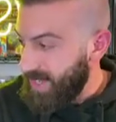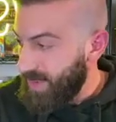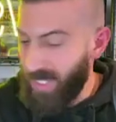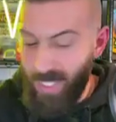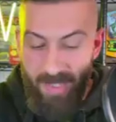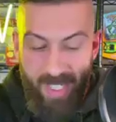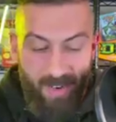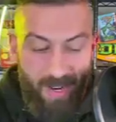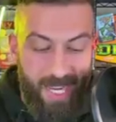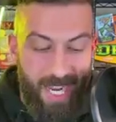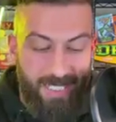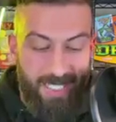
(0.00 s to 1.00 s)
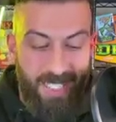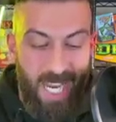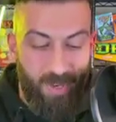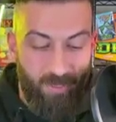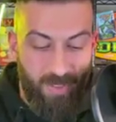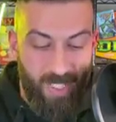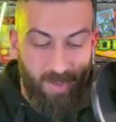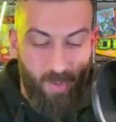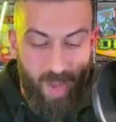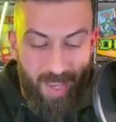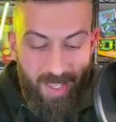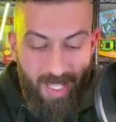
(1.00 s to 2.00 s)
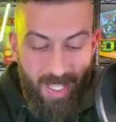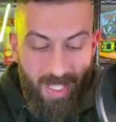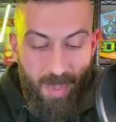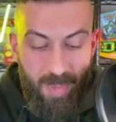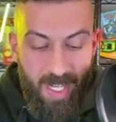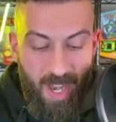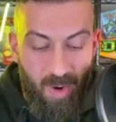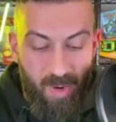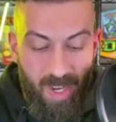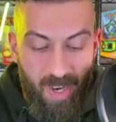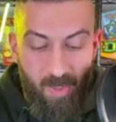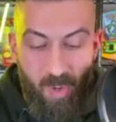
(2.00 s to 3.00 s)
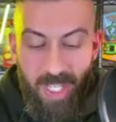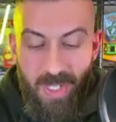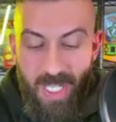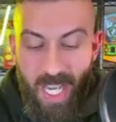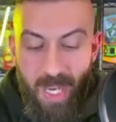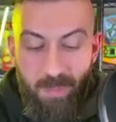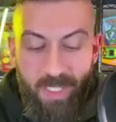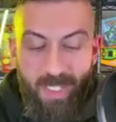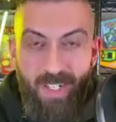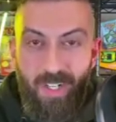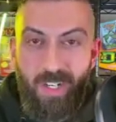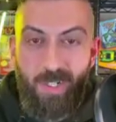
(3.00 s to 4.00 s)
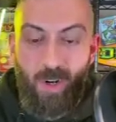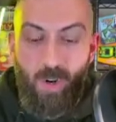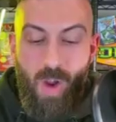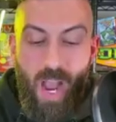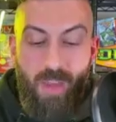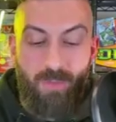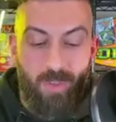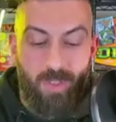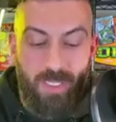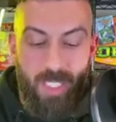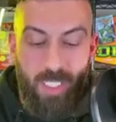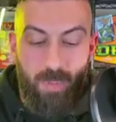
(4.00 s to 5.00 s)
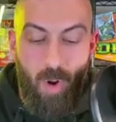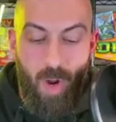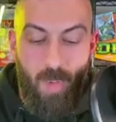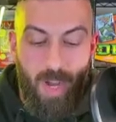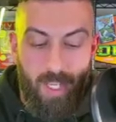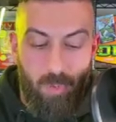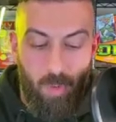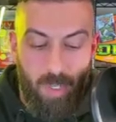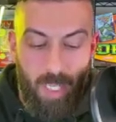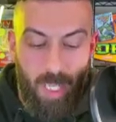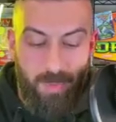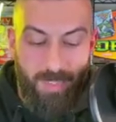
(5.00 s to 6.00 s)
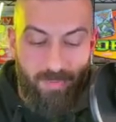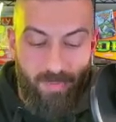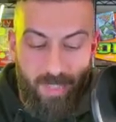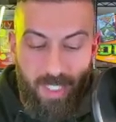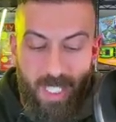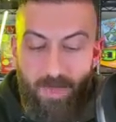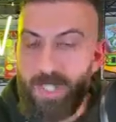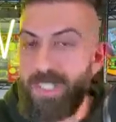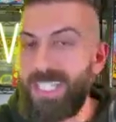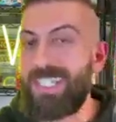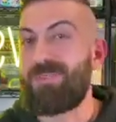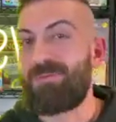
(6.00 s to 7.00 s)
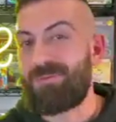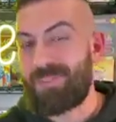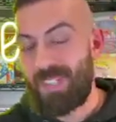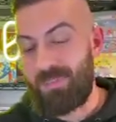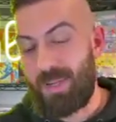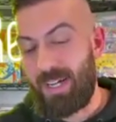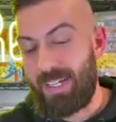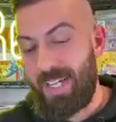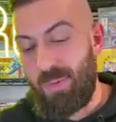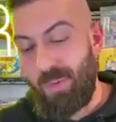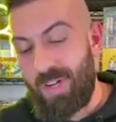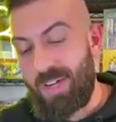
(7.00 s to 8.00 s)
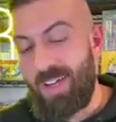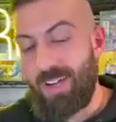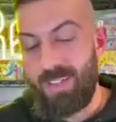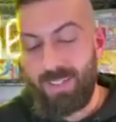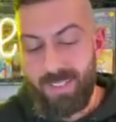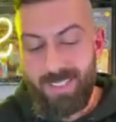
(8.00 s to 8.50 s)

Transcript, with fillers: Keep it going. And guys, again, for the giveaway, let me know what you named your rival in the Pokemon Game Boy games keep it clean, but I want to know